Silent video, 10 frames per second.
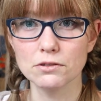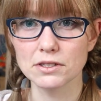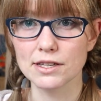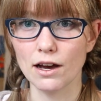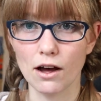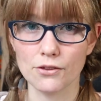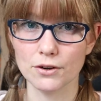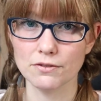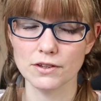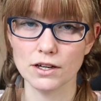who is the
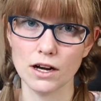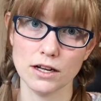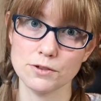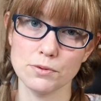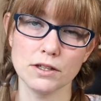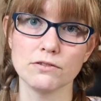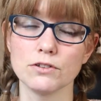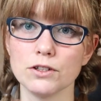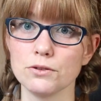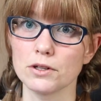author of the Gospel of
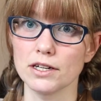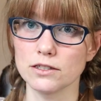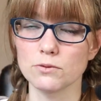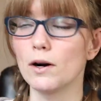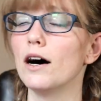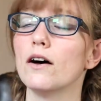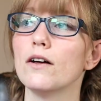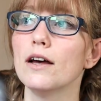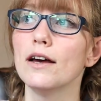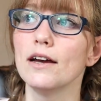Luke as well.